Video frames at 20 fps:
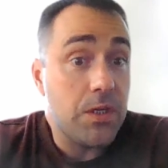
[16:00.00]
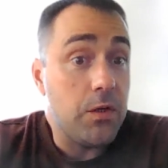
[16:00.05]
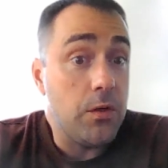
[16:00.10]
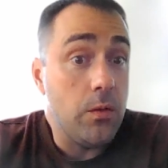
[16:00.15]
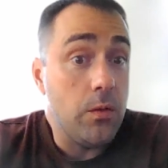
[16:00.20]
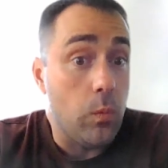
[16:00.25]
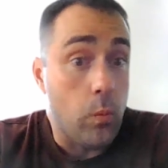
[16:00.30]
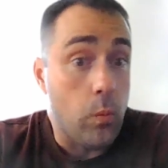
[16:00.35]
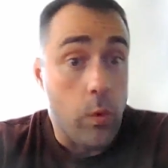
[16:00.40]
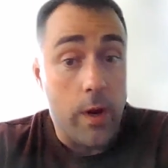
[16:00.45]
to
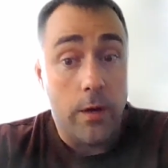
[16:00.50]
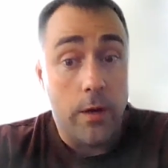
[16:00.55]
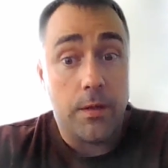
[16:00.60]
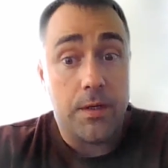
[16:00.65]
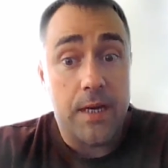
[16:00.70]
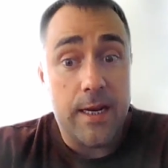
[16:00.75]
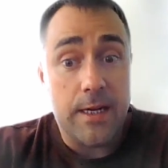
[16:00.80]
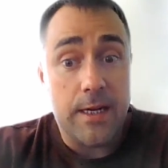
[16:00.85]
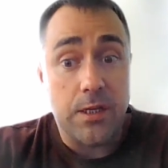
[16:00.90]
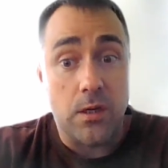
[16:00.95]
winner
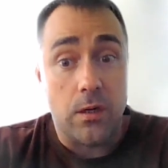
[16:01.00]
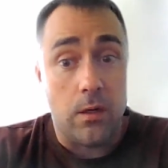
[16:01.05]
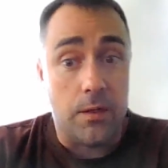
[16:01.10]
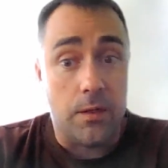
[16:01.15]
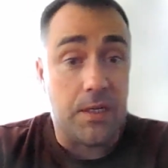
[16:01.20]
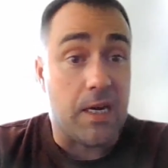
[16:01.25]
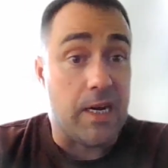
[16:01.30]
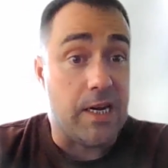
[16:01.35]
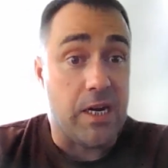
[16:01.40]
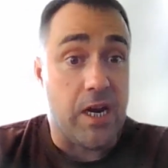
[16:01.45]
takes all
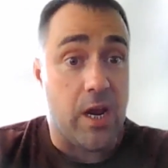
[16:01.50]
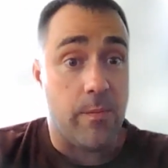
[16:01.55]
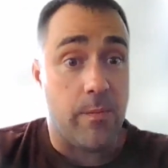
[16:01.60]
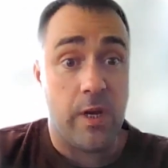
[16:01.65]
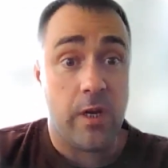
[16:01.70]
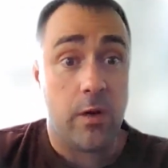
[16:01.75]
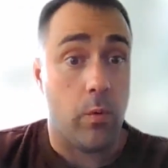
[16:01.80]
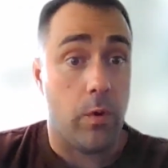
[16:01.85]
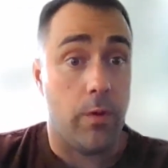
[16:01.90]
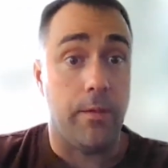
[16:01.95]

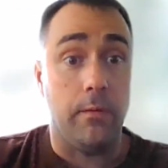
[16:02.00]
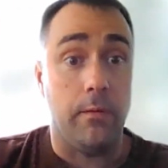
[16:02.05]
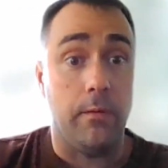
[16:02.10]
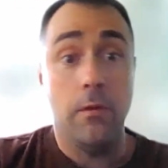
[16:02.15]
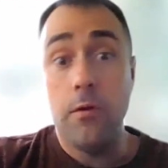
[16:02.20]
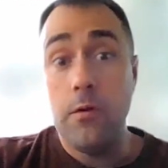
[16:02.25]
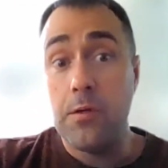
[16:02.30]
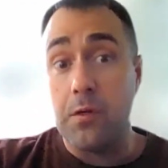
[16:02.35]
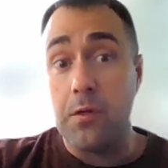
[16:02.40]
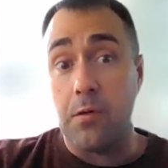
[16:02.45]
dynamic where the
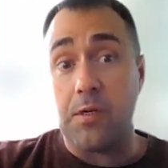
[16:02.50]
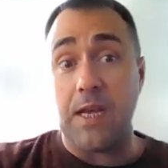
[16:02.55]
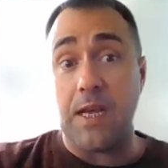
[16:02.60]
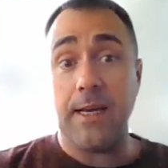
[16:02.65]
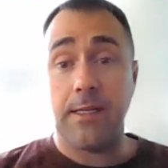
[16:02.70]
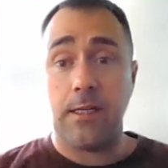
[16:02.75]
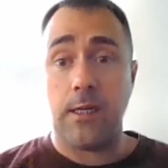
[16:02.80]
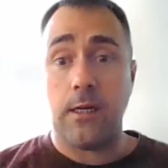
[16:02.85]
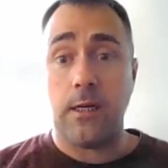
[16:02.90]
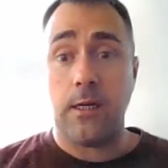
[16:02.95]
losers
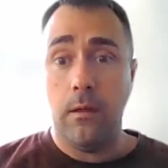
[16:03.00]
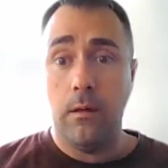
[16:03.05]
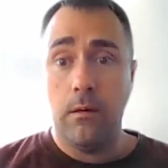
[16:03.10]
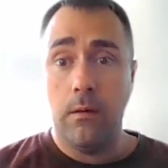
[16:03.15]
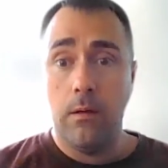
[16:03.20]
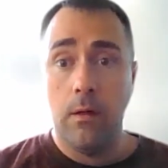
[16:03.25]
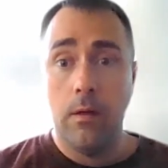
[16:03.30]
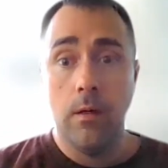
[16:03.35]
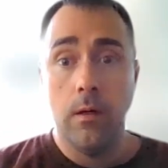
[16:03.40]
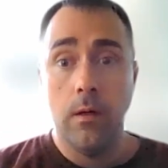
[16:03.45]
exit,
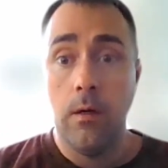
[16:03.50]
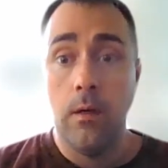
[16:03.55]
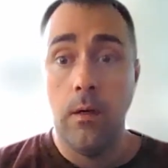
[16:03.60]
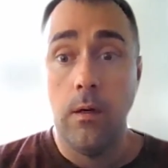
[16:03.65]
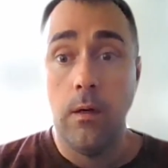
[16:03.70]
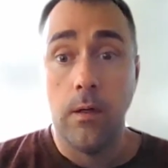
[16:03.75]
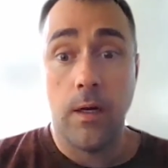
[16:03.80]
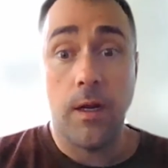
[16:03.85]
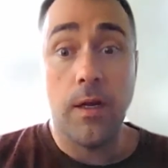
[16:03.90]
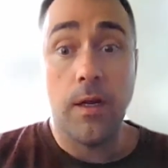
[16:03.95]

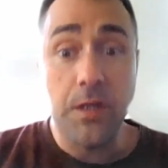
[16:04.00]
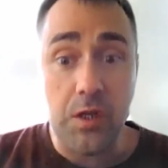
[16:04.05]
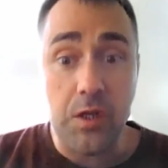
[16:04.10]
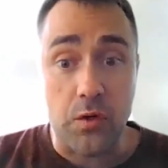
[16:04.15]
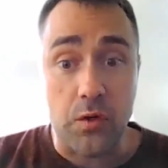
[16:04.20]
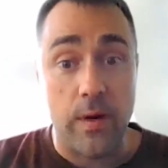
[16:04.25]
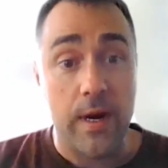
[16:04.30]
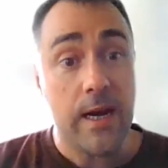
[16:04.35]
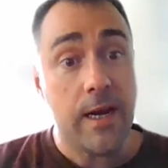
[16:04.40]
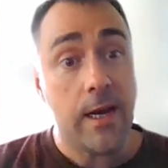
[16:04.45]

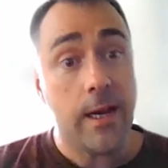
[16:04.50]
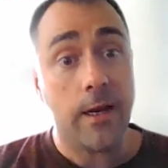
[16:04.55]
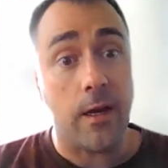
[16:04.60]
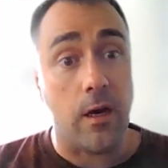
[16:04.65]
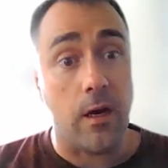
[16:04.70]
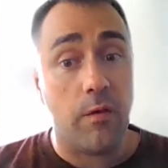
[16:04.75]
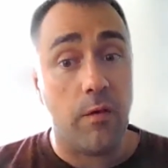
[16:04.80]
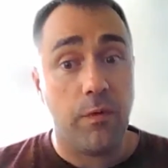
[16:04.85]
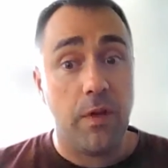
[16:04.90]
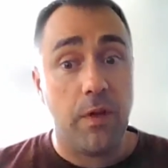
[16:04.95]
constraining
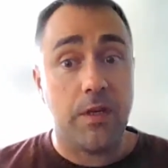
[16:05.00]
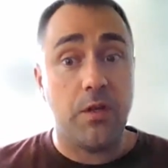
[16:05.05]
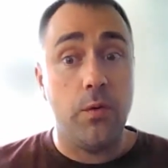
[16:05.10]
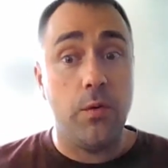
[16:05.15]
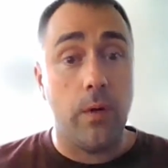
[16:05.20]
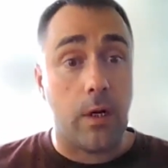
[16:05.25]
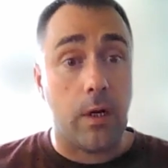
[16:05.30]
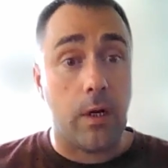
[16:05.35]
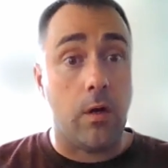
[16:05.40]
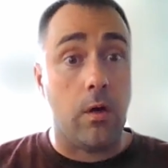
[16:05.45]
conflict to
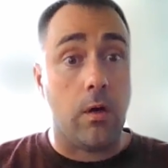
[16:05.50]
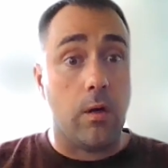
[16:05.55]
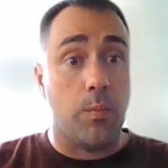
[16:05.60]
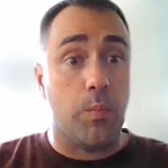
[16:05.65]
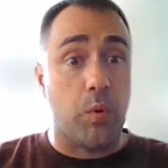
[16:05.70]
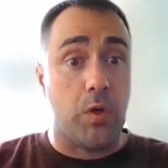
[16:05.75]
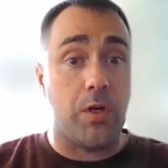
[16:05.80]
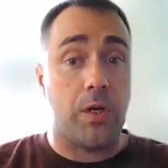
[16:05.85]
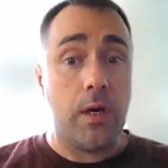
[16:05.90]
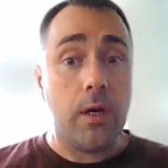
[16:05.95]
occur
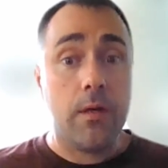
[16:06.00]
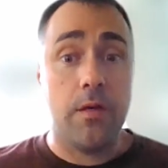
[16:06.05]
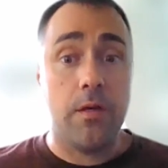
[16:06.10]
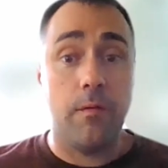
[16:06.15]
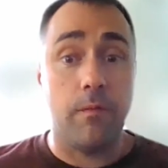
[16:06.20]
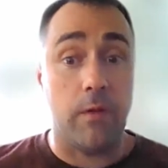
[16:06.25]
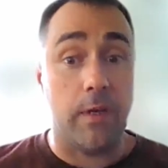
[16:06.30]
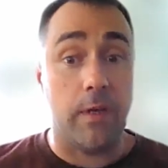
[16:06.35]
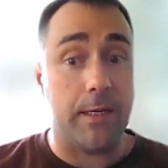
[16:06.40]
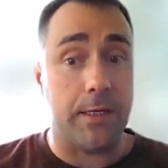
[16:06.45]

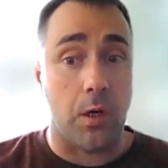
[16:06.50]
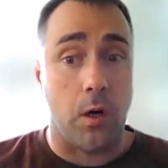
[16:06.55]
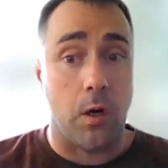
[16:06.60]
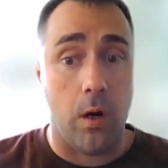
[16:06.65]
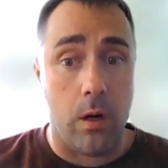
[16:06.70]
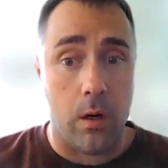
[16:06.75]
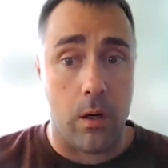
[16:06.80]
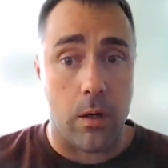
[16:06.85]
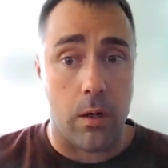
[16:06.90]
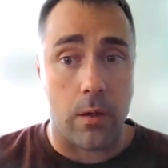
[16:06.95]
productively is
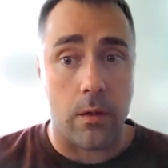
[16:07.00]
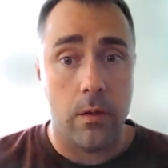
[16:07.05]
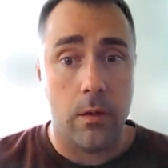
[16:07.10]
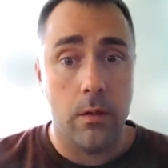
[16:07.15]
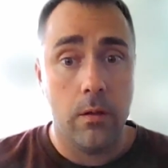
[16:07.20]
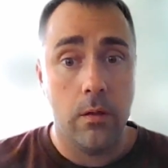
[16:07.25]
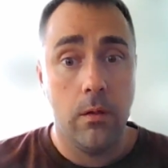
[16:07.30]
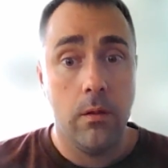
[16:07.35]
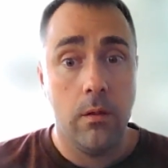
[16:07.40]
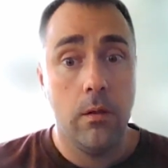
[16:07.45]
hard.
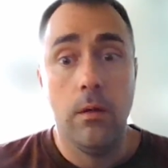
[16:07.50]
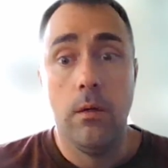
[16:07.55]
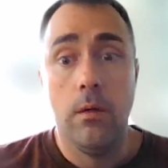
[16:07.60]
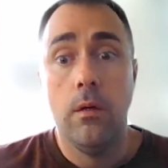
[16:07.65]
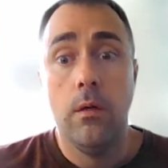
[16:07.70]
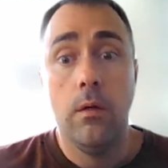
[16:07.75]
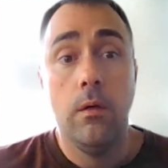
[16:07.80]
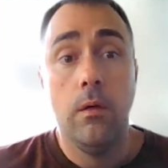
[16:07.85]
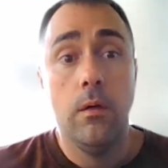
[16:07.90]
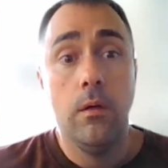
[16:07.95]

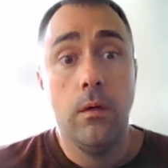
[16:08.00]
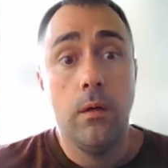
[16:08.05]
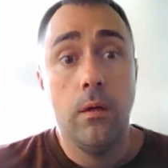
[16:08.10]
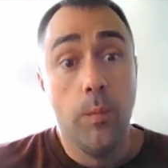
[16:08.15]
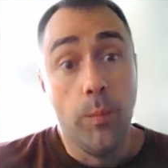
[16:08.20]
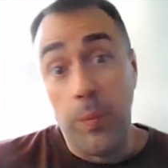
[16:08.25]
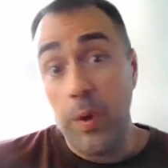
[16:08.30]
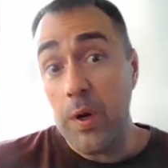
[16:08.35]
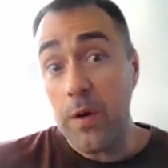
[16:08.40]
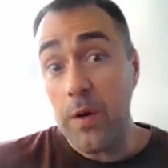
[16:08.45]

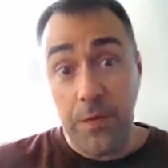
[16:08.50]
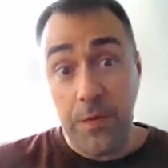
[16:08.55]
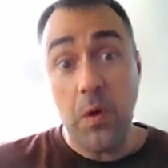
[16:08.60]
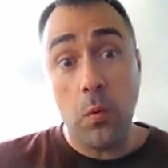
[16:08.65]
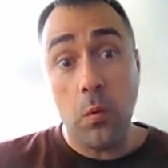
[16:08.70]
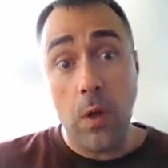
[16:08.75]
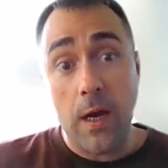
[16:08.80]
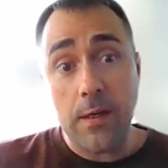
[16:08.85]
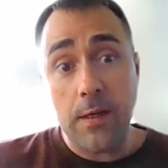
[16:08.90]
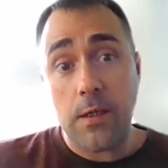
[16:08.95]
But a few
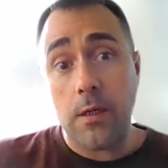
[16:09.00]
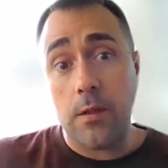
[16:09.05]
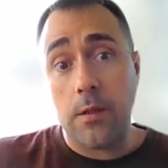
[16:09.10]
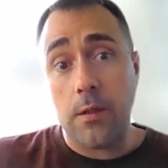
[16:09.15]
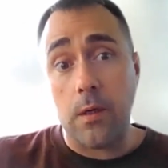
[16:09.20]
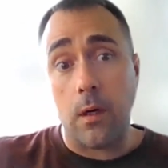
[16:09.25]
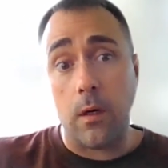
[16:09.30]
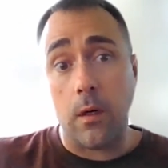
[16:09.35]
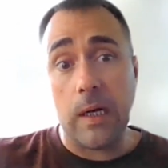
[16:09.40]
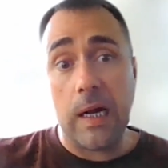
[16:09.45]
lessons
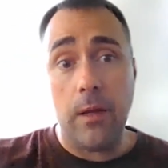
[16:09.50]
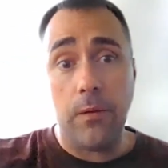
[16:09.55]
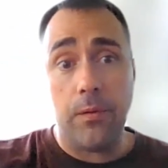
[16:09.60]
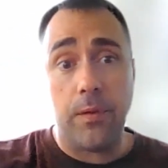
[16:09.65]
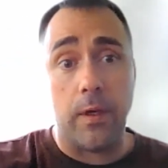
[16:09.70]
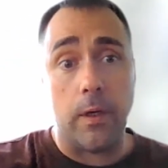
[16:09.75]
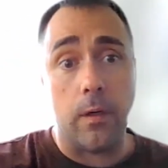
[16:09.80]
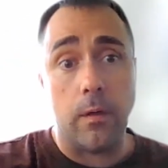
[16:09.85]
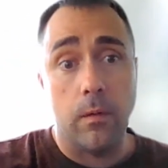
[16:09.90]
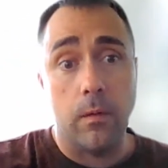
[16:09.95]
are out
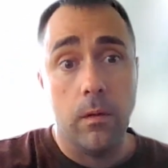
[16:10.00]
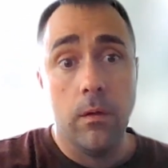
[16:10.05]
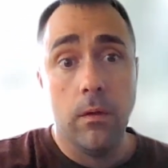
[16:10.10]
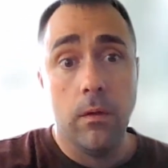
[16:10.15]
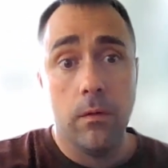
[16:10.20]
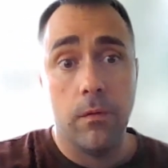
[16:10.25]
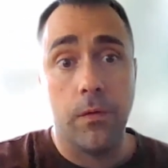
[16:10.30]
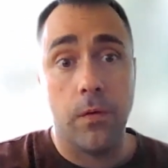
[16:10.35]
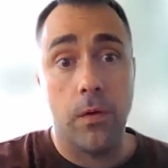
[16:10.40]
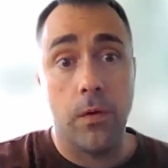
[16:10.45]
there
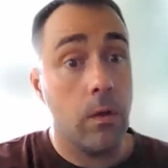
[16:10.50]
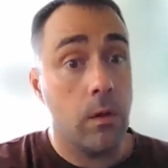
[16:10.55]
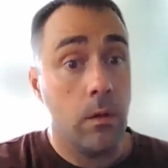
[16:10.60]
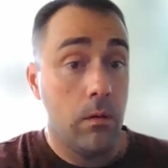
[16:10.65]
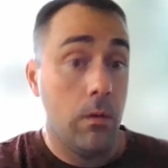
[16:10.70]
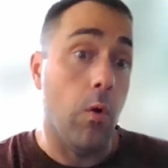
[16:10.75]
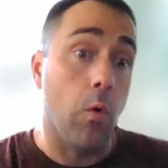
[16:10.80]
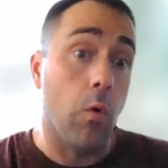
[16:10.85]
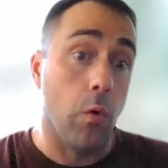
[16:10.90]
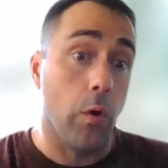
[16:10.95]
for
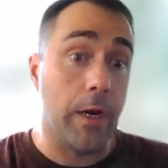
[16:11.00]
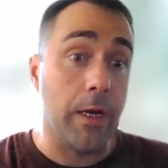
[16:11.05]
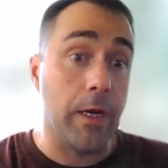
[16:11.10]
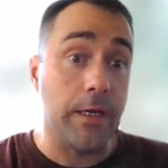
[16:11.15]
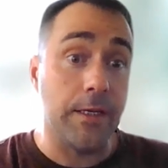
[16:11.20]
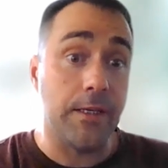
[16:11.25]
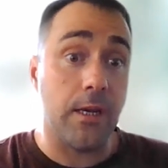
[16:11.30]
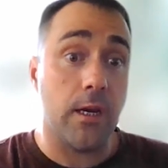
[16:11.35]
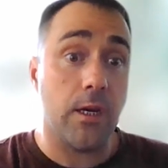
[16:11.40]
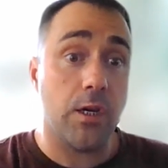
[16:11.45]

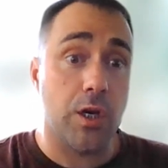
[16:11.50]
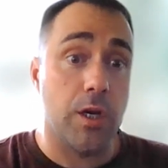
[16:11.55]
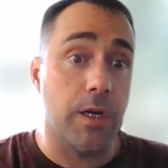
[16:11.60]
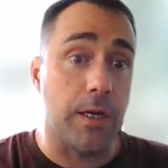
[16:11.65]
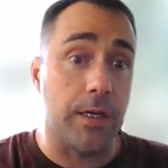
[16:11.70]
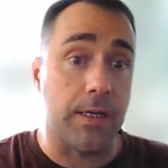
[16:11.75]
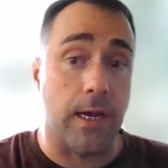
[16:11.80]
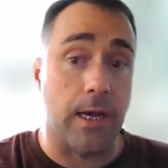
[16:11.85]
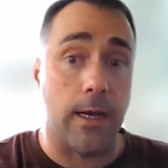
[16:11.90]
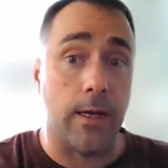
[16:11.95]
organization
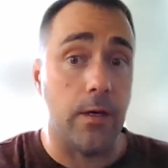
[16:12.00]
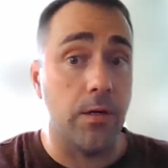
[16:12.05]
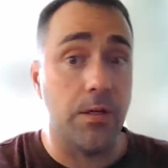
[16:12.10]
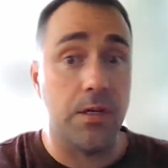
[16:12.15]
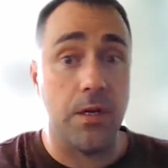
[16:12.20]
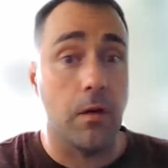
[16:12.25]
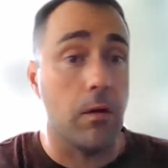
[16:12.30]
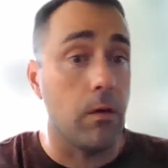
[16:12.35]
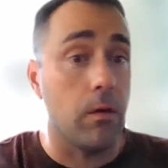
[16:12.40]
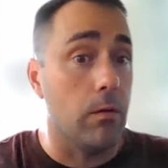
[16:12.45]
designers,
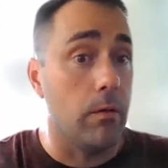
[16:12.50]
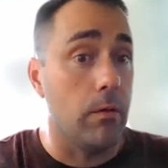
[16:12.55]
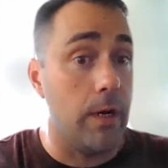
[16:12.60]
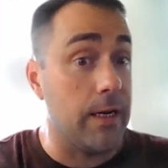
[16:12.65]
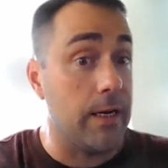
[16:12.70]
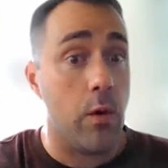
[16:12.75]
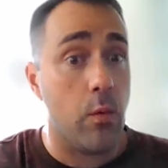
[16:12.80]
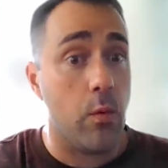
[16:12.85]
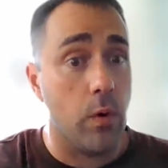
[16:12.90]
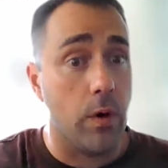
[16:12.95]
including
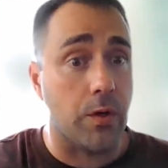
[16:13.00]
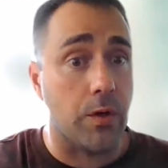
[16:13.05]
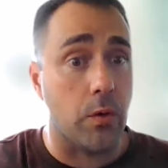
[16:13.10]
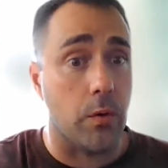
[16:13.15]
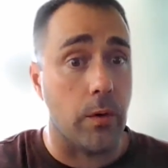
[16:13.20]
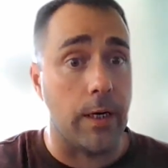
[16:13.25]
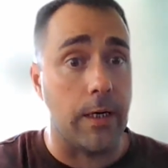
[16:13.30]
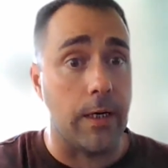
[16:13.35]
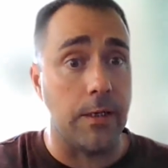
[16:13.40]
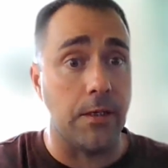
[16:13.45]
networked
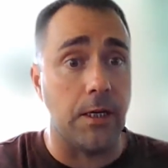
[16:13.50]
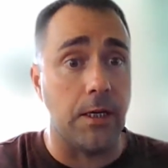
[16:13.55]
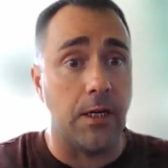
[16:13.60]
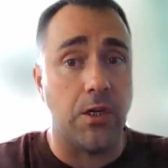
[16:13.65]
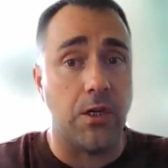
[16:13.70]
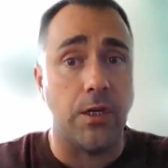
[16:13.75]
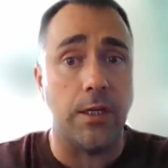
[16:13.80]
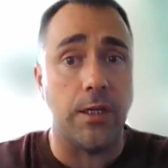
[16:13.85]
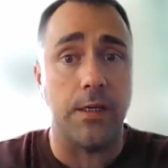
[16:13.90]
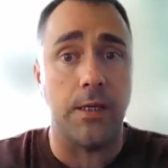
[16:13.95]

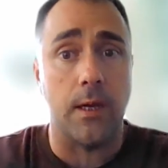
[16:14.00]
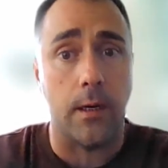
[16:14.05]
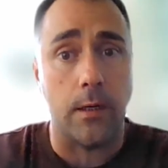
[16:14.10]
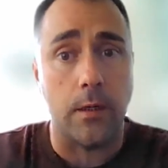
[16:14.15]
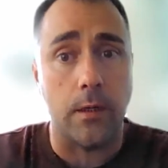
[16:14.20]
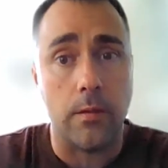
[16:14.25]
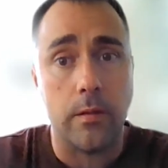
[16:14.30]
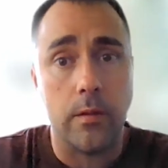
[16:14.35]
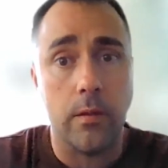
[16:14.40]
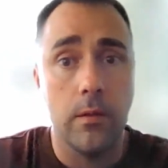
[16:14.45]
organization
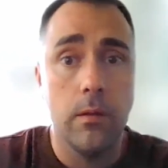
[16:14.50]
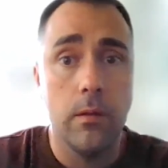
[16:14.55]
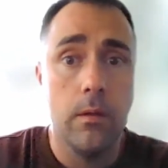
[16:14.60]
designers.